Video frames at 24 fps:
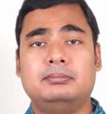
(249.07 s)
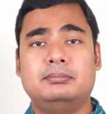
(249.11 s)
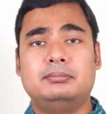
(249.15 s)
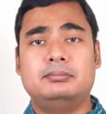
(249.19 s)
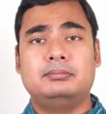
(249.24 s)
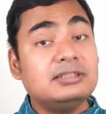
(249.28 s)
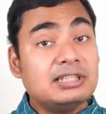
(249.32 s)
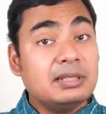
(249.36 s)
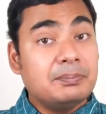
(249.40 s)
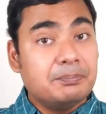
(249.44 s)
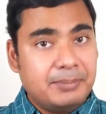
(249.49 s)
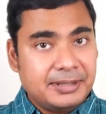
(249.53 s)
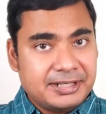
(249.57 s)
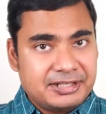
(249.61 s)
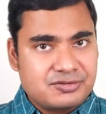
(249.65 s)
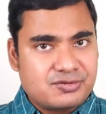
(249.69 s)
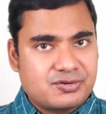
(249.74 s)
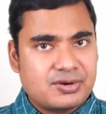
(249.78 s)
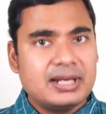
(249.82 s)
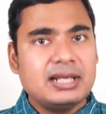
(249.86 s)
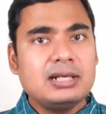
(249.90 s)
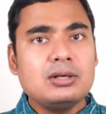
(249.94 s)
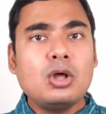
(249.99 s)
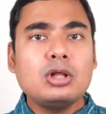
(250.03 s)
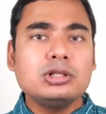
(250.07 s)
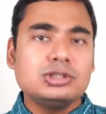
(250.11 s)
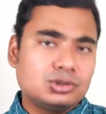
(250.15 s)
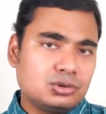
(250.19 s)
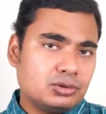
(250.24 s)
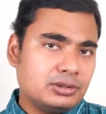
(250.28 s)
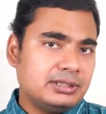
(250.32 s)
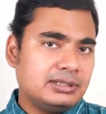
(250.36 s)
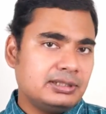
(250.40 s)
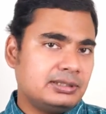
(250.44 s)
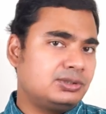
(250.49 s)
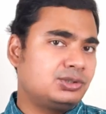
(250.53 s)
There is a betrayal
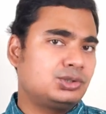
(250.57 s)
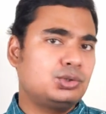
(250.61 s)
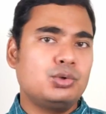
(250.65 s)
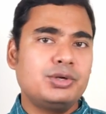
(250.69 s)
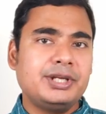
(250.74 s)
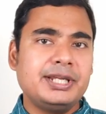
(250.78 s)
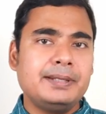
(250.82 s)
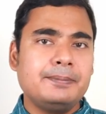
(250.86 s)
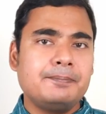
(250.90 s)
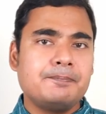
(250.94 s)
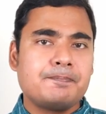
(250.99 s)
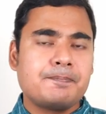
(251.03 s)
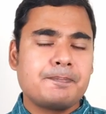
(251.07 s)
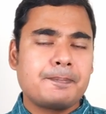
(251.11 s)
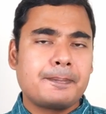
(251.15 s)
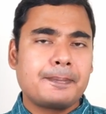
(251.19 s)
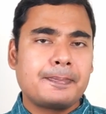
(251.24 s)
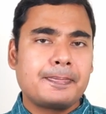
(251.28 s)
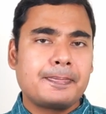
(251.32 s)
also in this story,